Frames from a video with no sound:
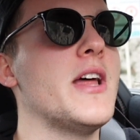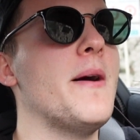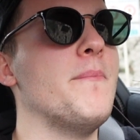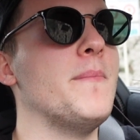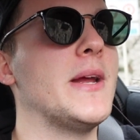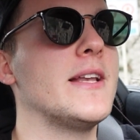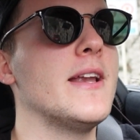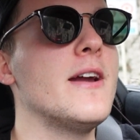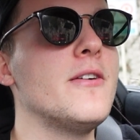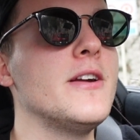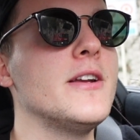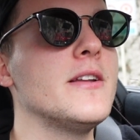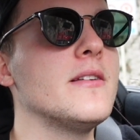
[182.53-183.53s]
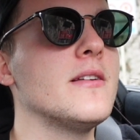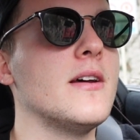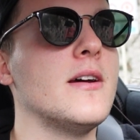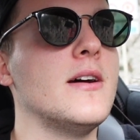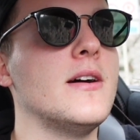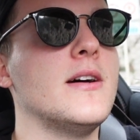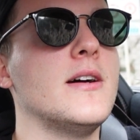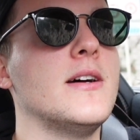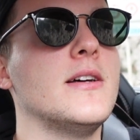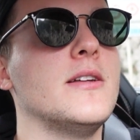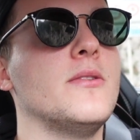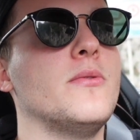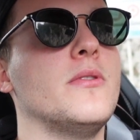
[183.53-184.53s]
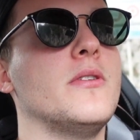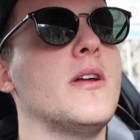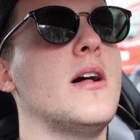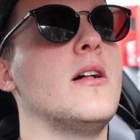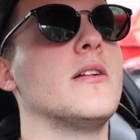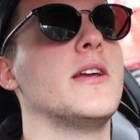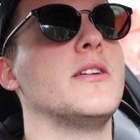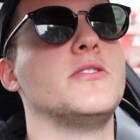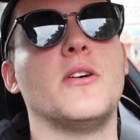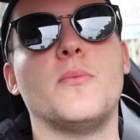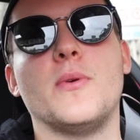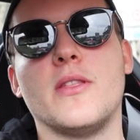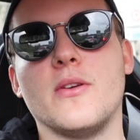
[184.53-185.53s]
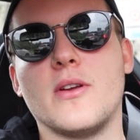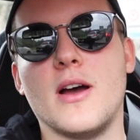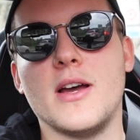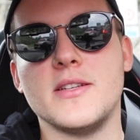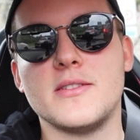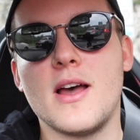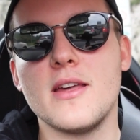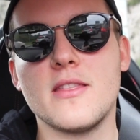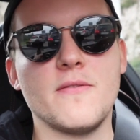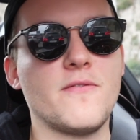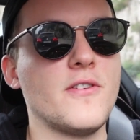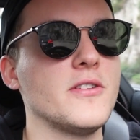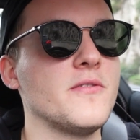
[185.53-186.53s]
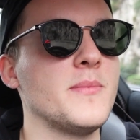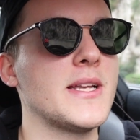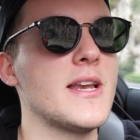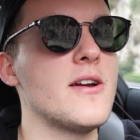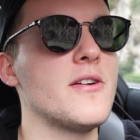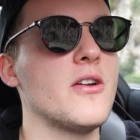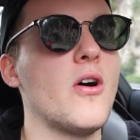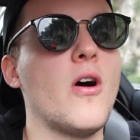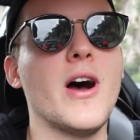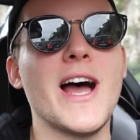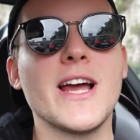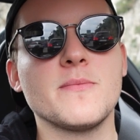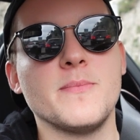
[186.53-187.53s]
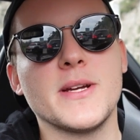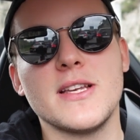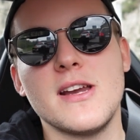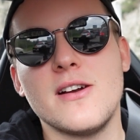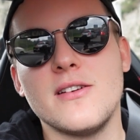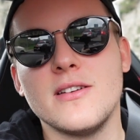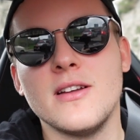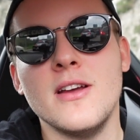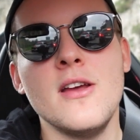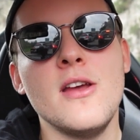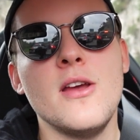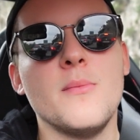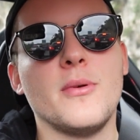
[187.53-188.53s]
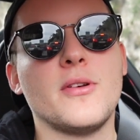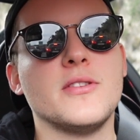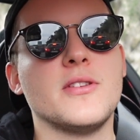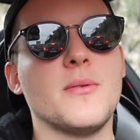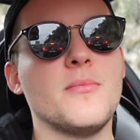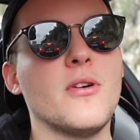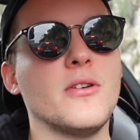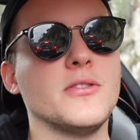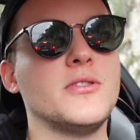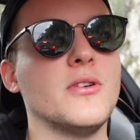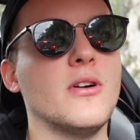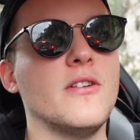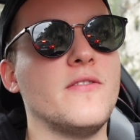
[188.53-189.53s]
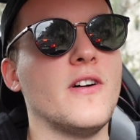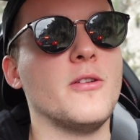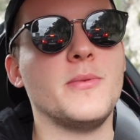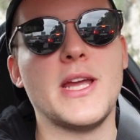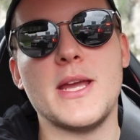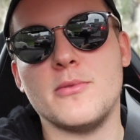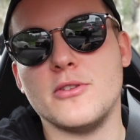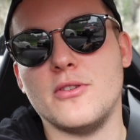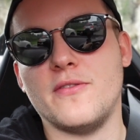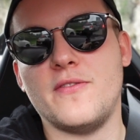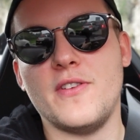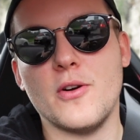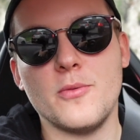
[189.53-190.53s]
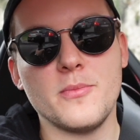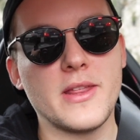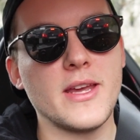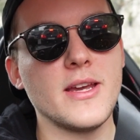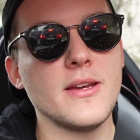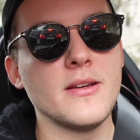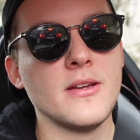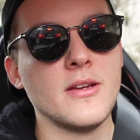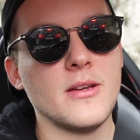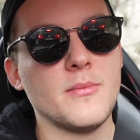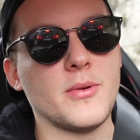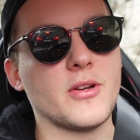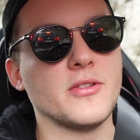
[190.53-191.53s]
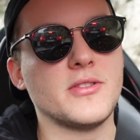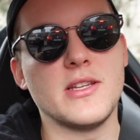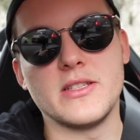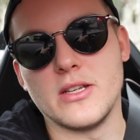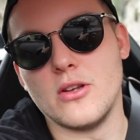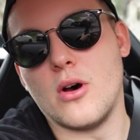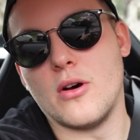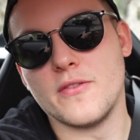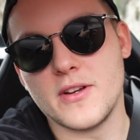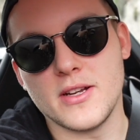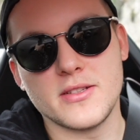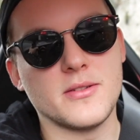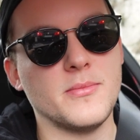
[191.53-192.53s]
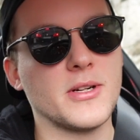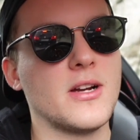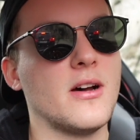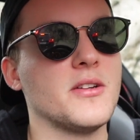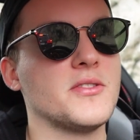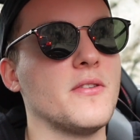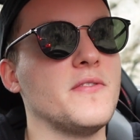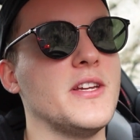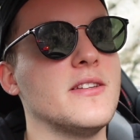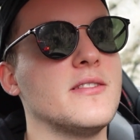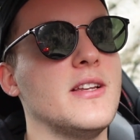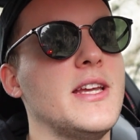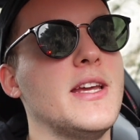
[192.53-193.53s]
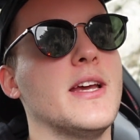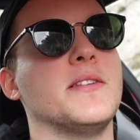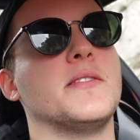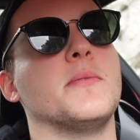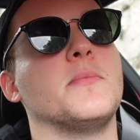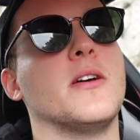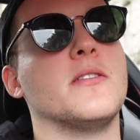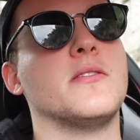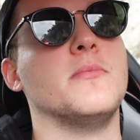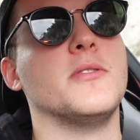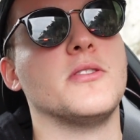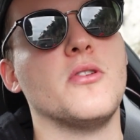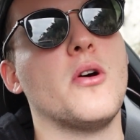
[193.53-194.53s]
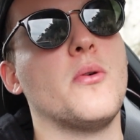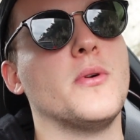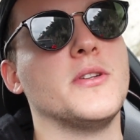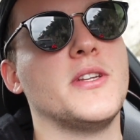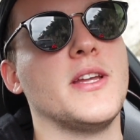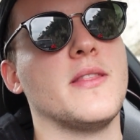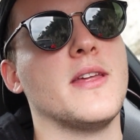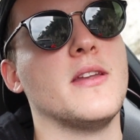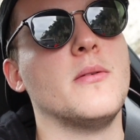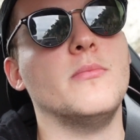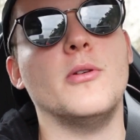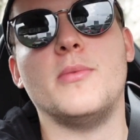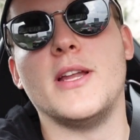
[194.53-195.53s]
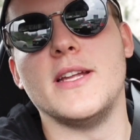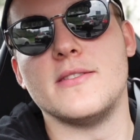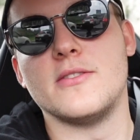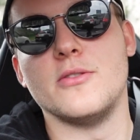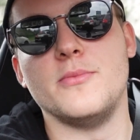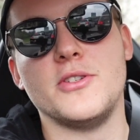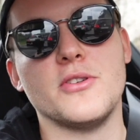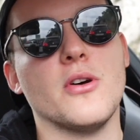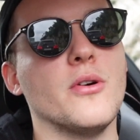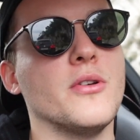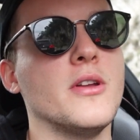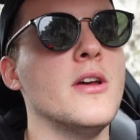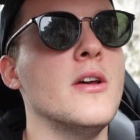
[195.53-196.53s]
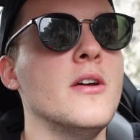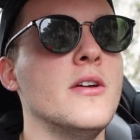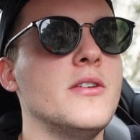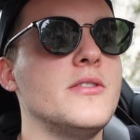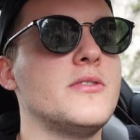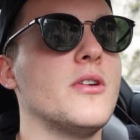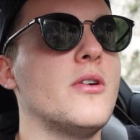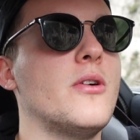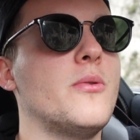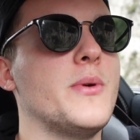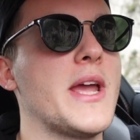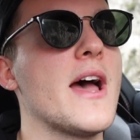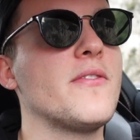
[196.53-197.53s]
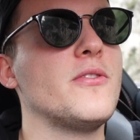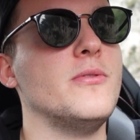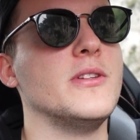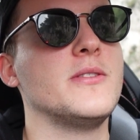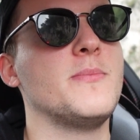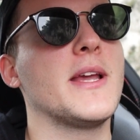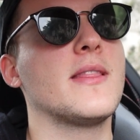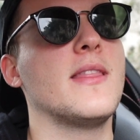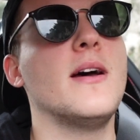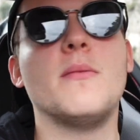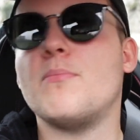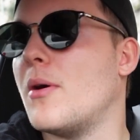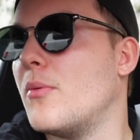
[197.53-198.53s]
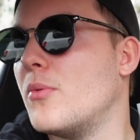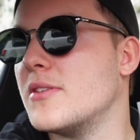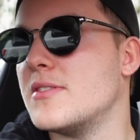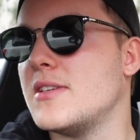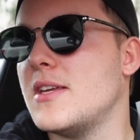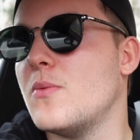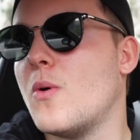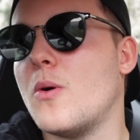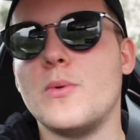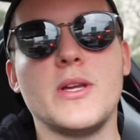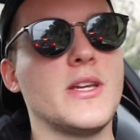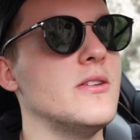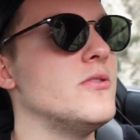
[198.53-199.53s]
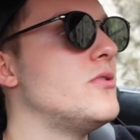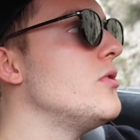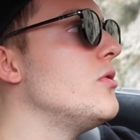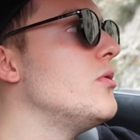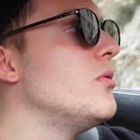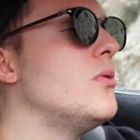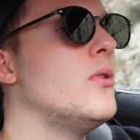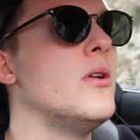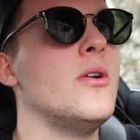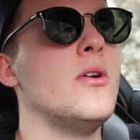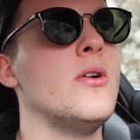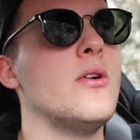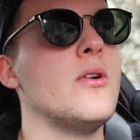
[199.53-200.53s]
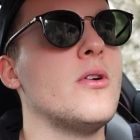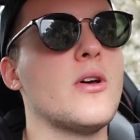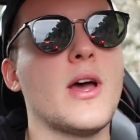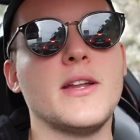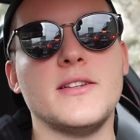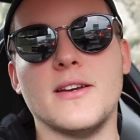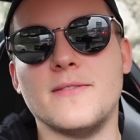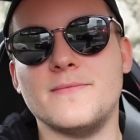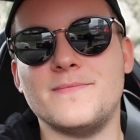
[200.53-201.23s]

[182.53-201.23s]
at McLaren, and I'll catch up with you guys either in front of McLaren or at McLaren, because I'm not sure if I'll be able to film there, because there's a lot of customer cars obviously, and some customers not wanting their number plates to be shown, so we have to respect that, but we'll see what we can do. And yeah,